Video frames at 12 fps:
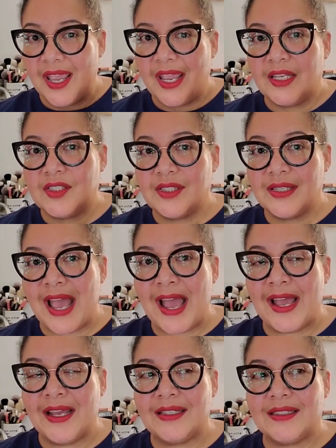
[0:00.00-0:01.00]
it's
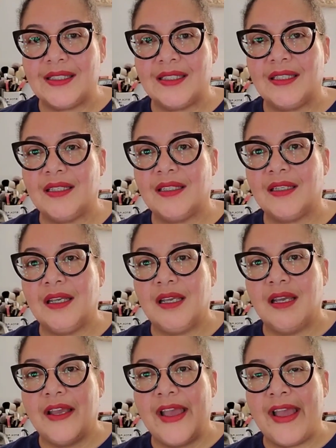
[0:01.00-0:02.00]
not
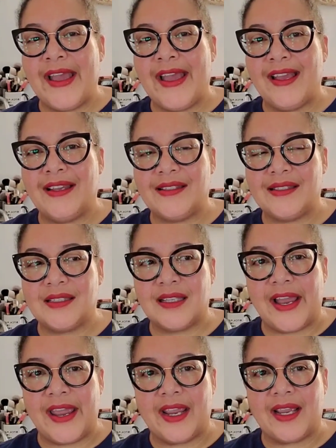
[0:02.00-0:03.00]
as
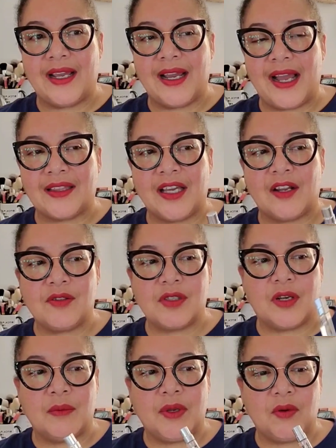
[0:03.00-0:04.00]
like, I thought it was
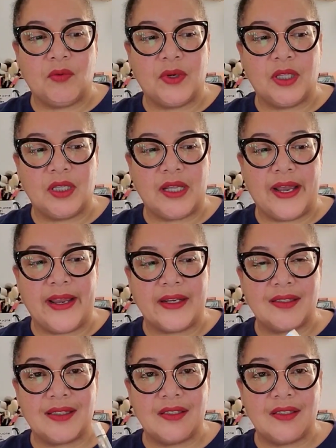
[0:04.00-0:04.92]
going to be really like